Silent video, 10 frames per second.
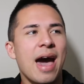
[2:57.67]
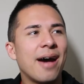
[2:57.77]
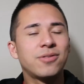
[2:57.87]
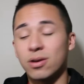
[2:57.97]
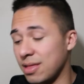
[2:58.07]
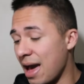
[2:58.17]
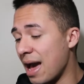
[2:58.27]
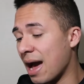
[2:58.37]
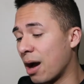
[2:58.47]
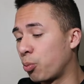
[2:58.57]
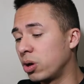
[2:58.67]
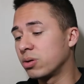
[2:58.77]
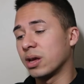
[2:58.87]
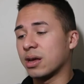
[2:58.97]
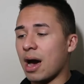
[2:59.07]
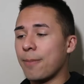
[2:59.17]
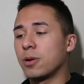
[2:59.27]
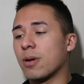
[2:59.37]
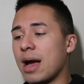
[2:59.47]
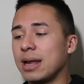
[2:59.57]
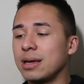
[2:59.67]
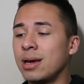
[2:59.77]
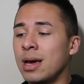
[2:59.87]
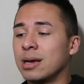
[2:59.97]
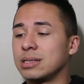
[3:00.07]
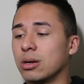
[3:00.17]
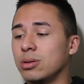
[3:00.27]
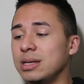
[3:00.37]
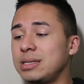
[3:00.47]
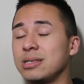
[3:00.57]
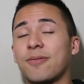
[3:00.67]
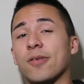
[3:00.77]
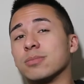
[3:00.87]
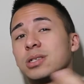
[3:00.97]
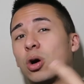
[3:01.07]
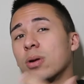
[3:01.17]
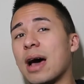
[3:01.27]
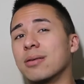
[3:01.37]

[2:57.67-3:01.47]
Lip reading: After that, I will get copyrighted. So this is from Sold